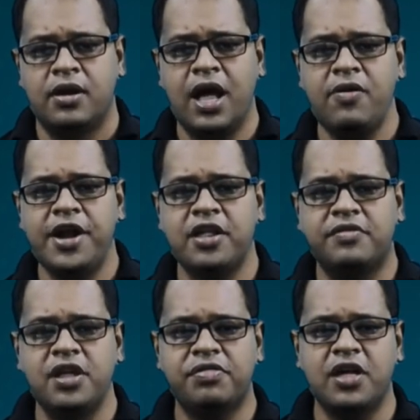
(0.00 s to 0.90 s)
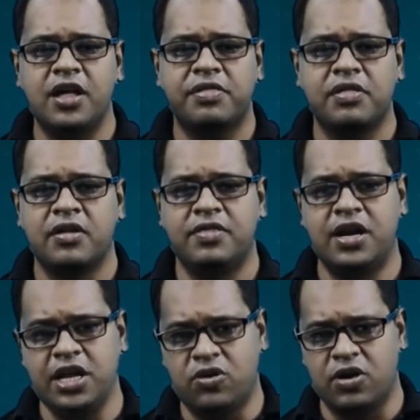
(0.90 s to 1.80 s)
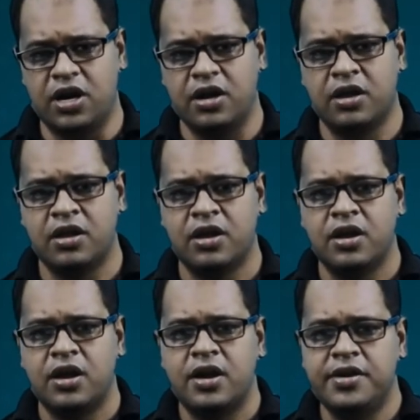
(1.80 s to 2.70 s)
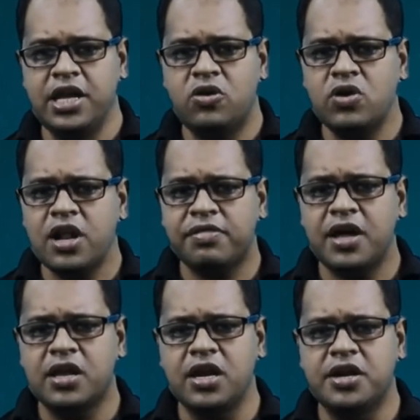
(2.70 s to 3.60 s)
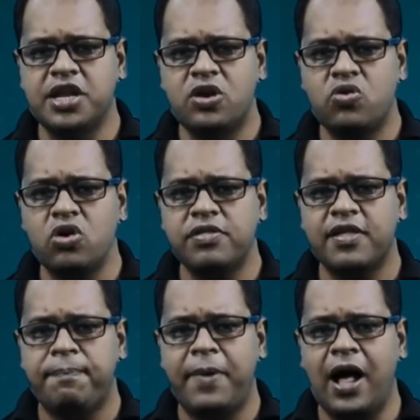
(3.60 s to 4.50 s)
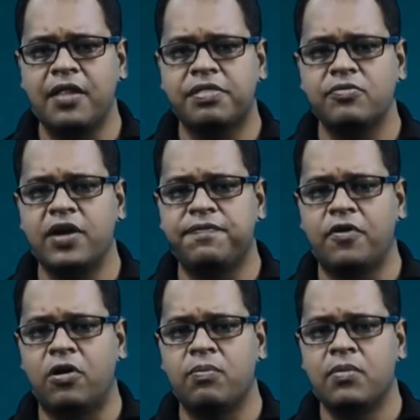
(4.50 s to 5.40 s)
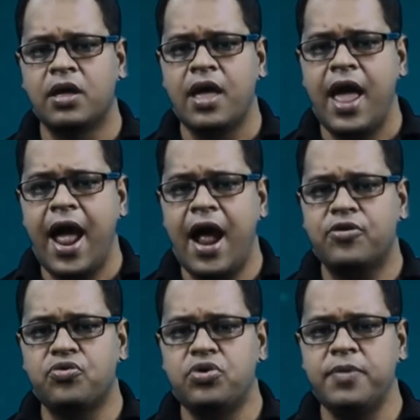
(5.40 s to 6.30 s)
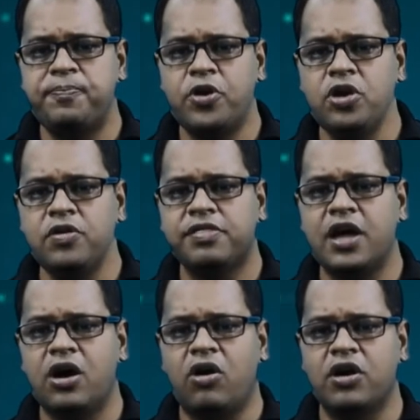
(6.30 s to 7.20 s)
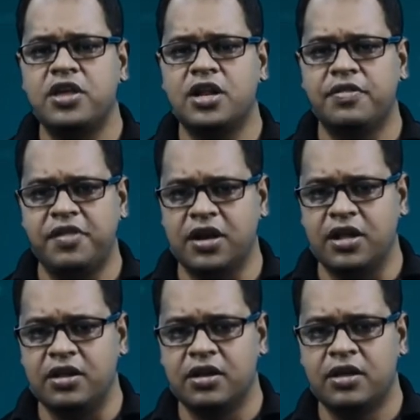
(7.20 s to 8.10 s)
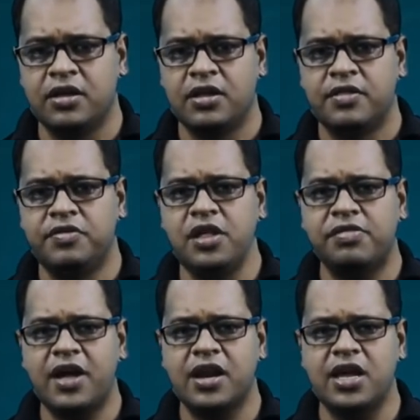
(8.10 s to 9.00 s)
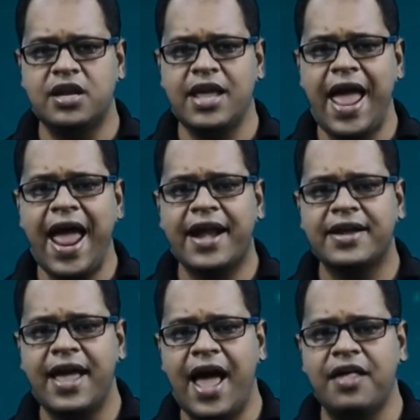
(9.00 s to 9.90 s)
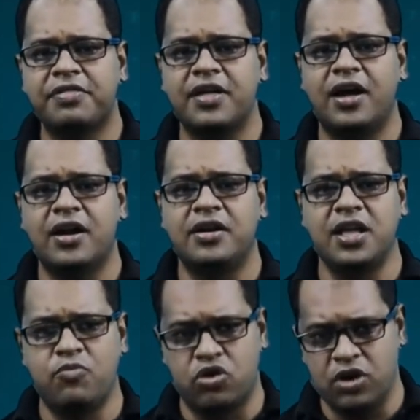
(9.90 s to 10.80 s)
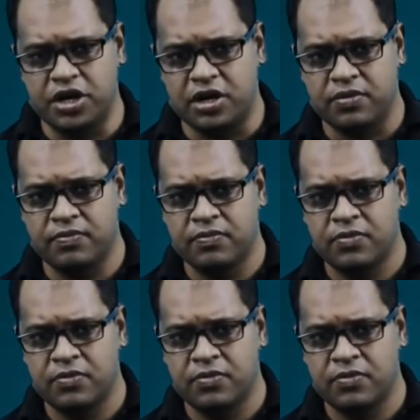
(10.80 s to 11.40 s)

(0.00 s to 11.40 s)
Now let us discuss the decoder. Decoder circuit decodes the pulse waveform to reproduce the original signal. This circuit acts as the demodulator.